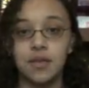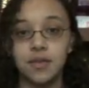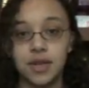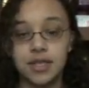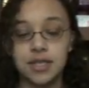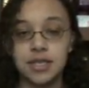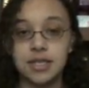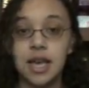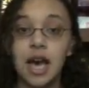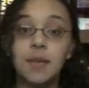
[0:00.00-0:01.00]
For
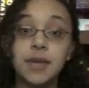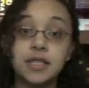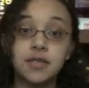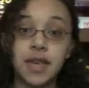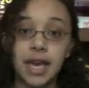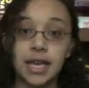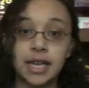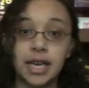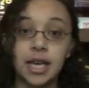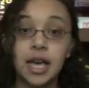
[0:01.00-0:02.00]
instance, a piece of
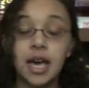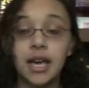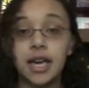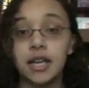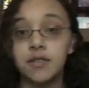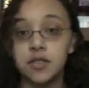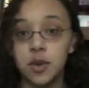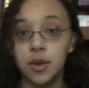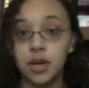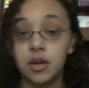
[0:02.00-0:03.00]
candy, a can of
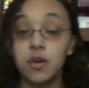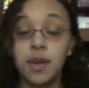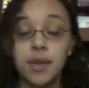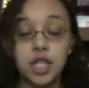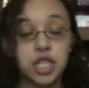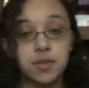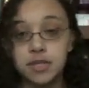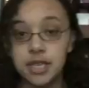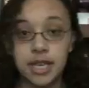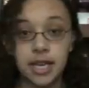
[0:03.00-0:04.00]
soda, or maybe a cheap
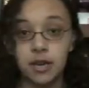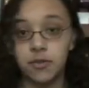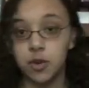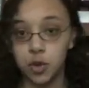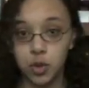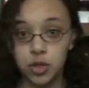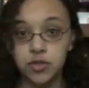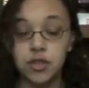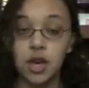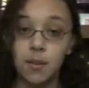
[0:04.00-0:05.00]
slinky or four quarters
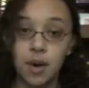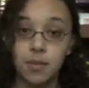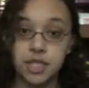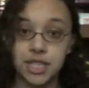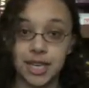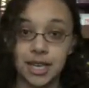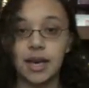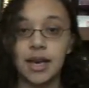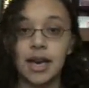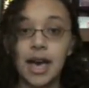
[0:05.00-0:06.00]
for the gumball machine.
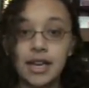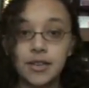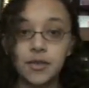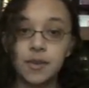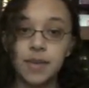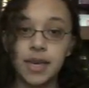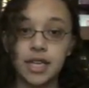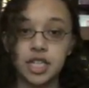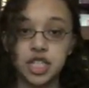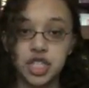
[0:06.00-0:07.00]
And if we make an
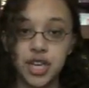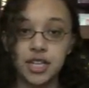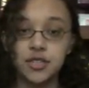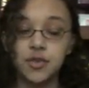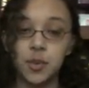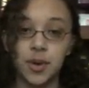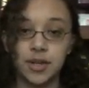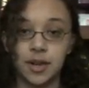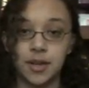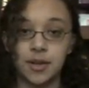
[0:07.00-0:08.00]
exchange for
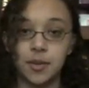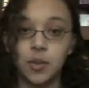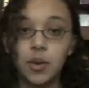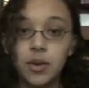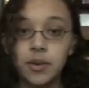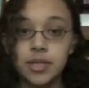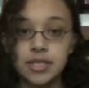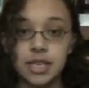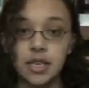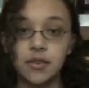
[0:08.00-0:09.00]
$1, what we
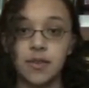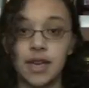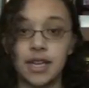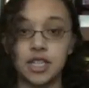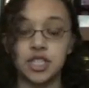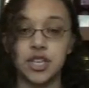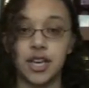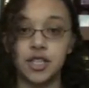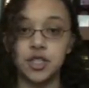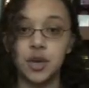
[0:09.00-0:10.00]
receive in
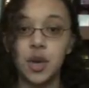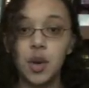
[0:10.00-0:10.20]
exchange